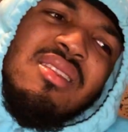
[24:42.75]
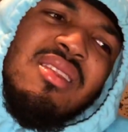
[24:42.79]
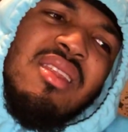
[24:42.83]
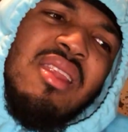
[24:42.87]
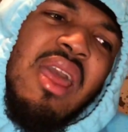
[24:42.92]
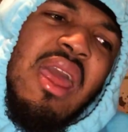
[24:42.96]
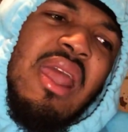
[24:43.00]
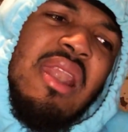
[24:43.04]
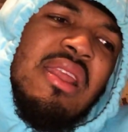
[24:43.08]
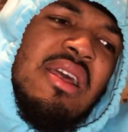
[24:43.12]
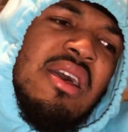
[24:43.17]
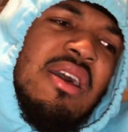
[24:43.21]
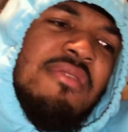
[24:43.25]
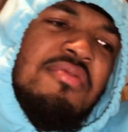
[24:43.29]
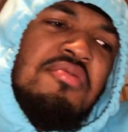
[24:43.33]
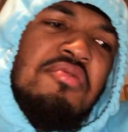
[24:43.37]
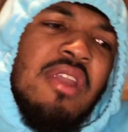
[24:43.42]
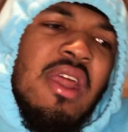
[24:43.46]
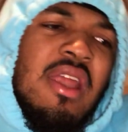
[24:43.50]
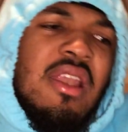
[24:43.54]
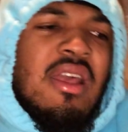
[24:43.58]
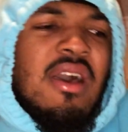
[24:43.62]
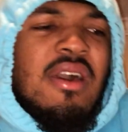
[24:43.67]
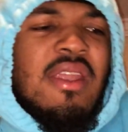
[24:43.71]
they love who
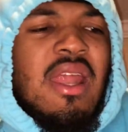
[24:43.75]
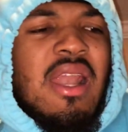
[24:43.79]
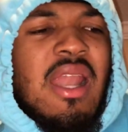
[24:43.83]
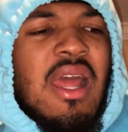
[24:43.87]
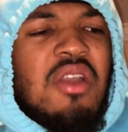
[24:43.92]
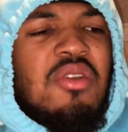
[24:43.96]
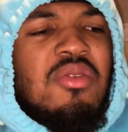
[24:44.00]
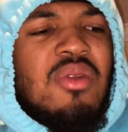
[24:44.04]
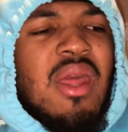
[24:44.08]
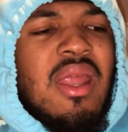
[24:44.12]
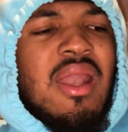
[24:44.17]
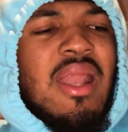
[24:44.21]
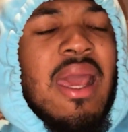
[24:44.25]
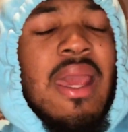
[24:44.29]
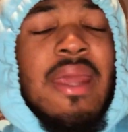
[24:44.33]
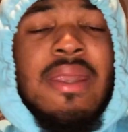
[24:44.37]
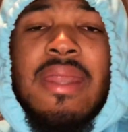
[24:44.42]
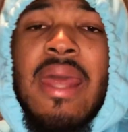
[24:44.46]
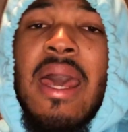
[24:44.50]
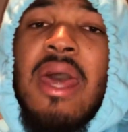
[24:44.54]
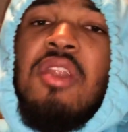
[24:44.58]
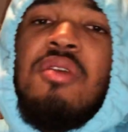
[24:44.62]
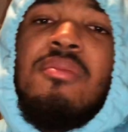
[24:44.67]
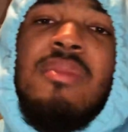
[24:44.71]
they love, they like who they like.
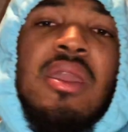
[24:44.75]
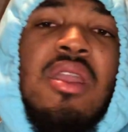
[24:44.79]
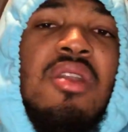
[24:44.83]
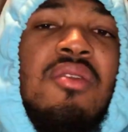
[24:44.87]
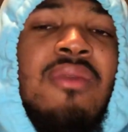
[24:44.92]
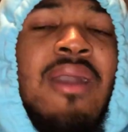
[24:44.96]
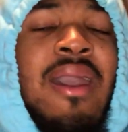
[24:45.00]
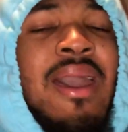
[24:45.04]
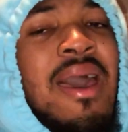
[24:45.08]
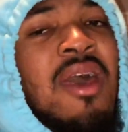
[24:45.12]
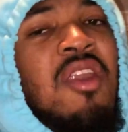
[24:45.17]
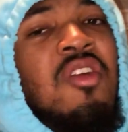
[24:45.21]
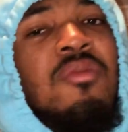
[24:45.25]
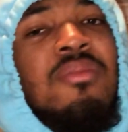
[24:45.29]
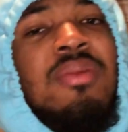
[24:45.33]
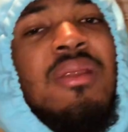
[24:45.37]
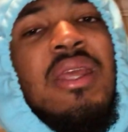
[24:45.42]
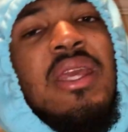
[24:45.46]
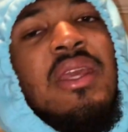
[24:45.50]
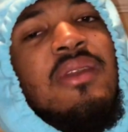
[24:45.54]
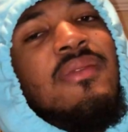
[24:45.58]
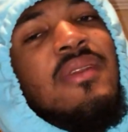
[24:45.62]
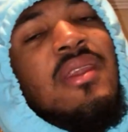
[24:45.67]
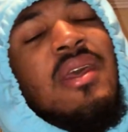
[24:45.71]
That don't make it right. I don't
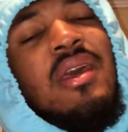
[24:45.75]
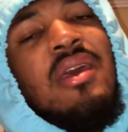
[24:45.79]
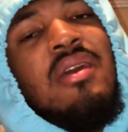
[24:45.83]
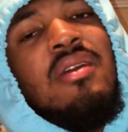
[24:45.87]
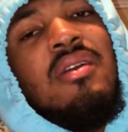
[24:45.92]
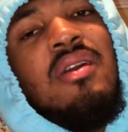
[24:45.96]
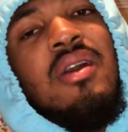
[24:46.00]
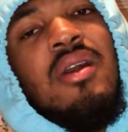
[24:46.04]
believe in that.